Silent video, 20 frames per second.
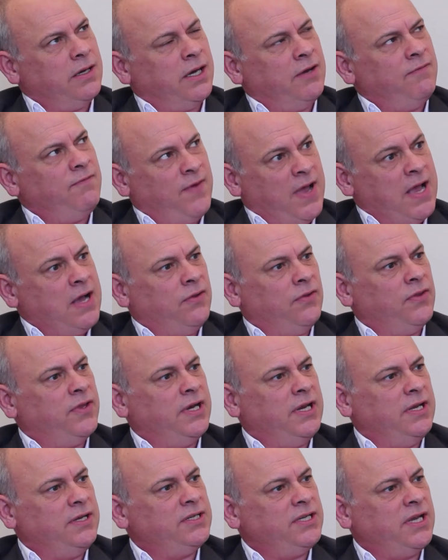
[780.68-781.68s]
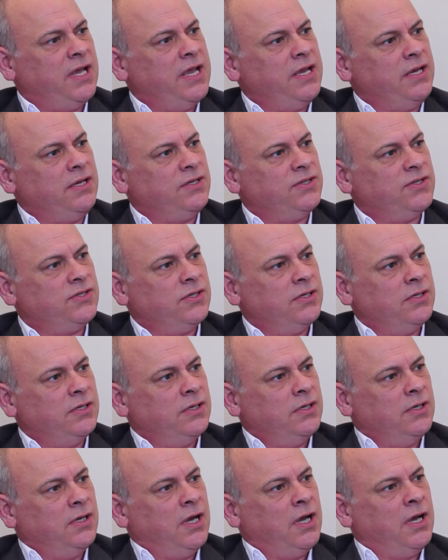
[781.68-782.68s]
I found that it takes
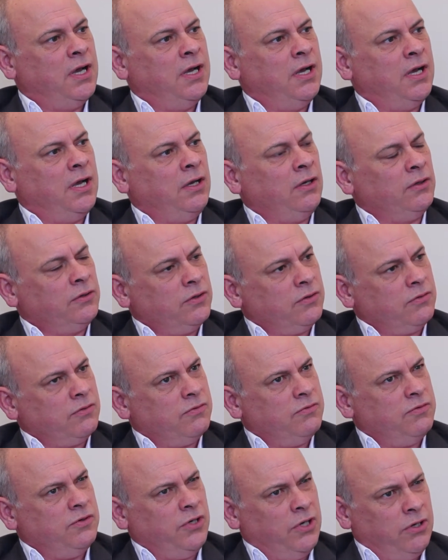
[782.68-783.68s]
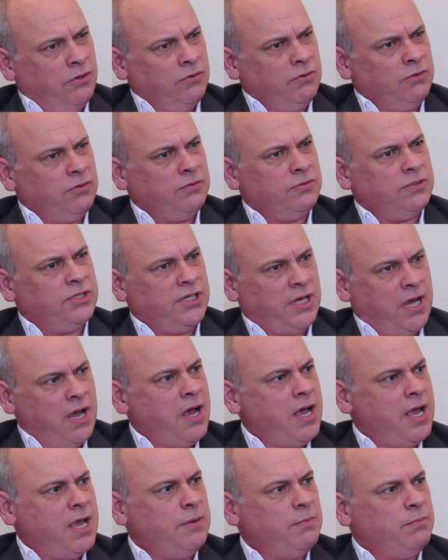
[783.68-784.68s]
a long
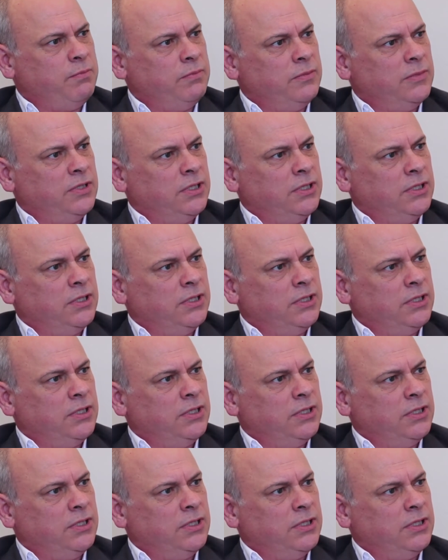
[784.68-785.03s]
time